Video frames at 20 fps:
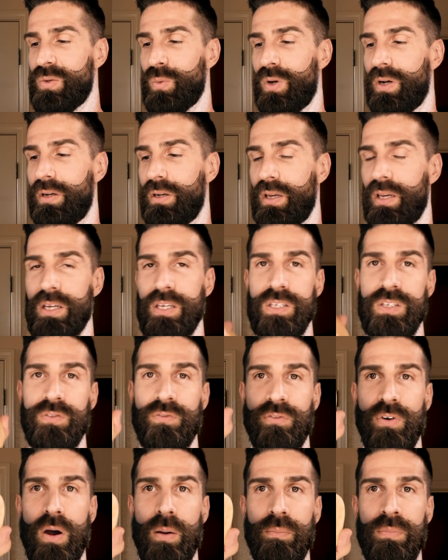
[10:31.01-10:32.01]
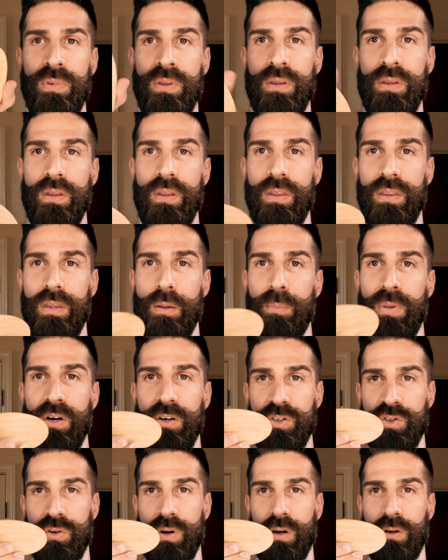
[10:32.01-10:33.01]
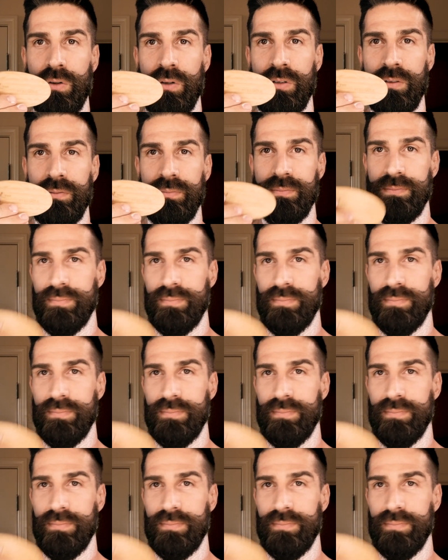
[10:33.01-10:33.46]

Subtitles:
one is from the Beard Struggle.